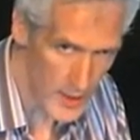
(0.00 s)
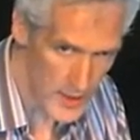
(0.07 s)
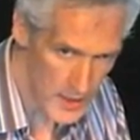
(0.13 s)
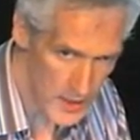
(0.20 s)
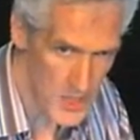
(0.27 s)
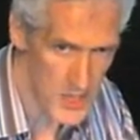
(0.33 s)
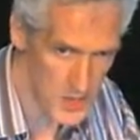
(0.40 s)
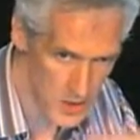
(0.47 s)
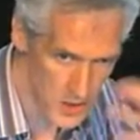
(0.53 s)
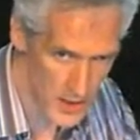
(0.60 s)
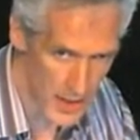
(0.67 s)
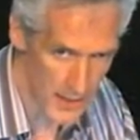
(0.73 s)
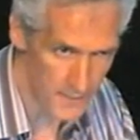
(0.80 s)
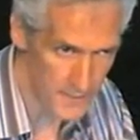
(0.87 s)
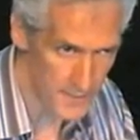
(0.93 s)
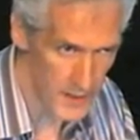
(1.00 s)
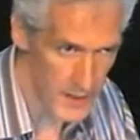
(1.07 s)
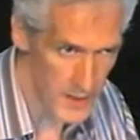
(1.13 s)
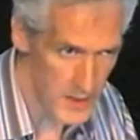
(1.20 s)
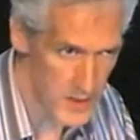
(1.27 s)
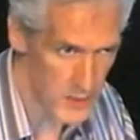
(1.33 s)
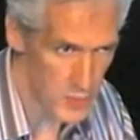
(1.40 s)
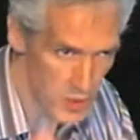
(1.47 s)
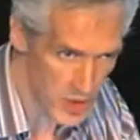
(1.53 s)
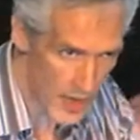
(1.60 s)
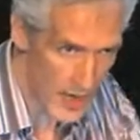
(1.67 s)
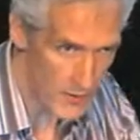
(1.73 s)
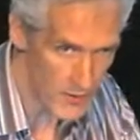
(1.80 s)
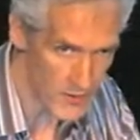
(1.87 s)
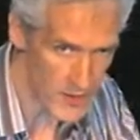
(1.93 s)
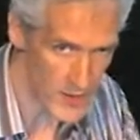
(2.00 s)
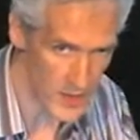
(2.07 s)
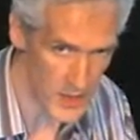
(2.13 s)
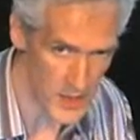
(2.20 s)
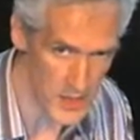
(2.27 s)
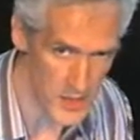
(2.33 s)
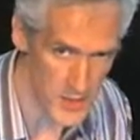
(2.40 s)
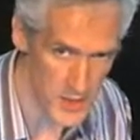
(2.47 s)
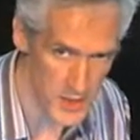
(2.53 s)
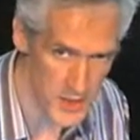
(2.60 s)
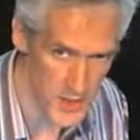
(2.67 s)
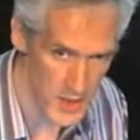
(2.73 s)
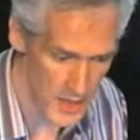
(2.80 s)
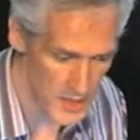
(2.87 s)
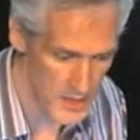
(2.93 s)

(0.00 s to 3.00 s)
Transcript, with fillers: that it's good enough to put it out in front of customers